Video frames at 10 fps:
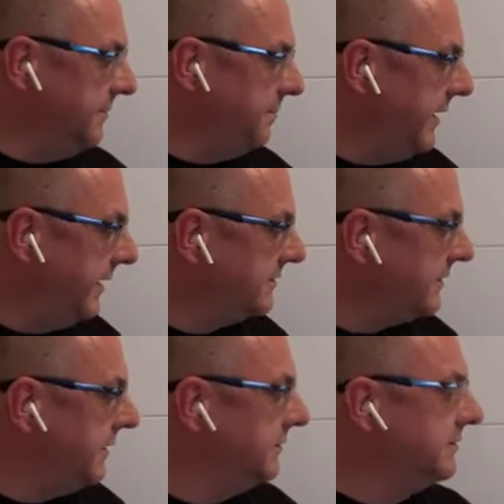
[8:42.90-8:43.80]
deep
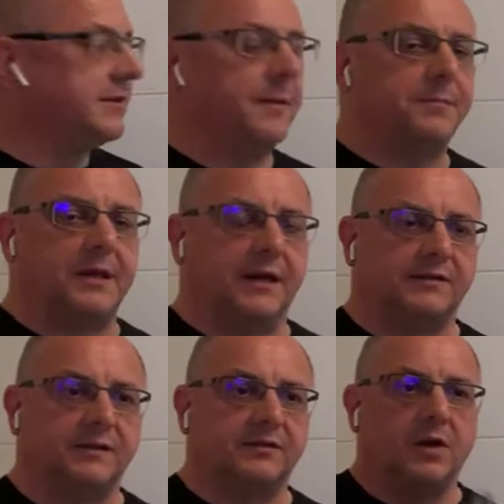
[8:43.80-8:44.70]
links in some
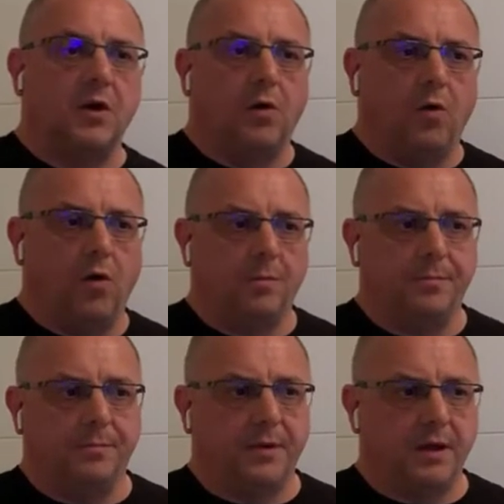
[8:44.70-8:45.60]
cases, or
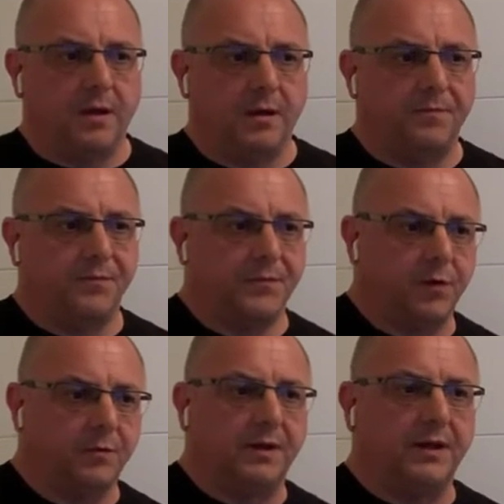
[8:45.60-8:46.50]
um, um,
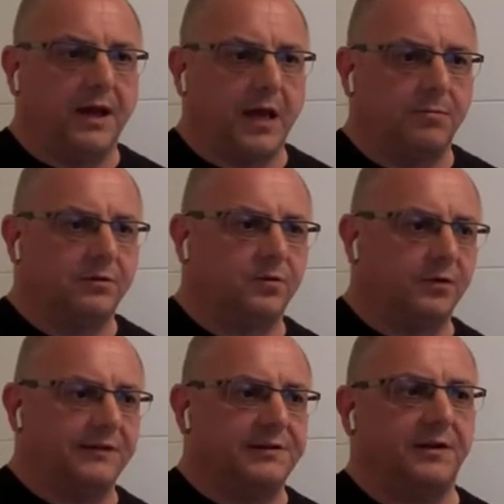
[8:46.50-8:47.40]
not being able
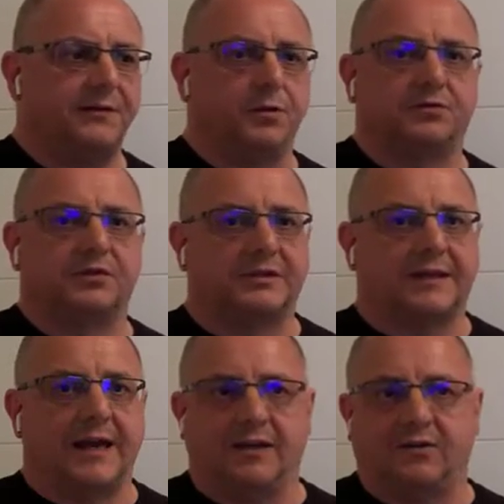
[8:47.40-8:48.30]
to easily use
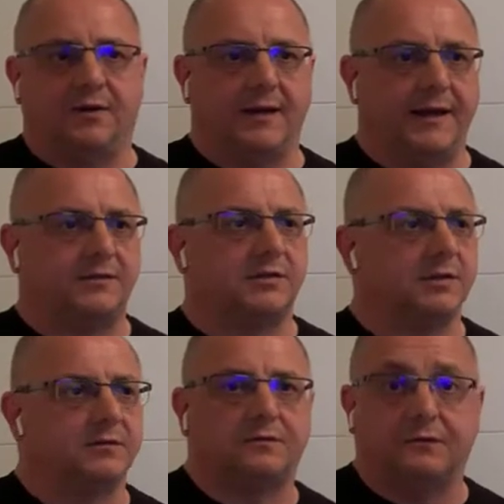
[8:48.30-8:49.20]

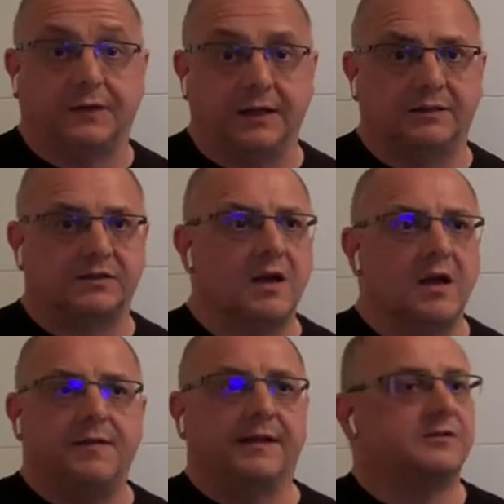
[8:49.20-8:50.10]
calculated fields,
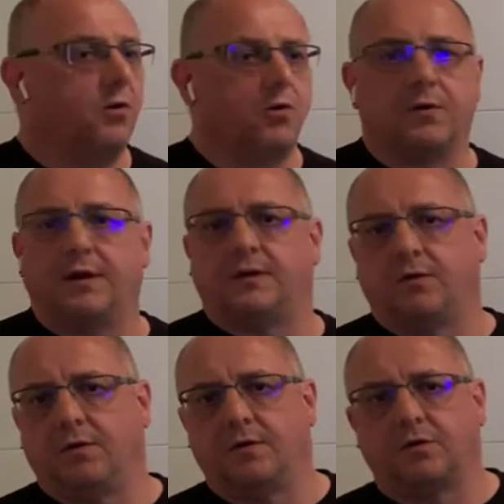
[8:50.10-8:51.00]
that's
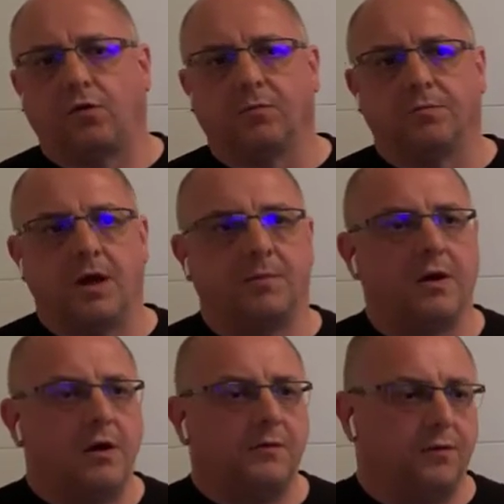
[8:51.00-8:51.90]
already on the roadmap
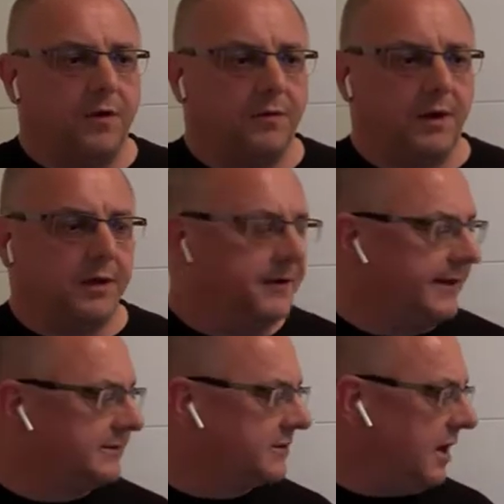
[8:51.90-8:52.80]
for the
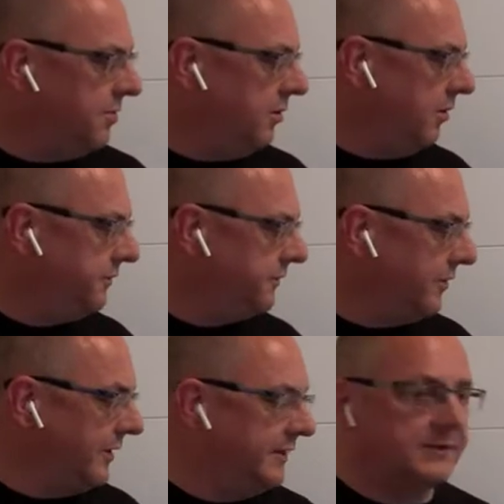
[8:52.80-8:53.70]
next couple of
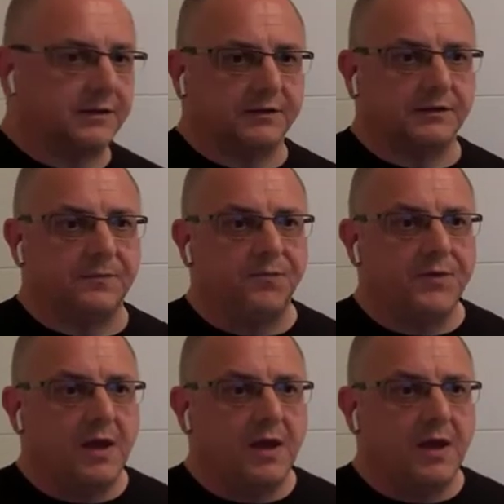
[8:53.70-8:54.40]
releases.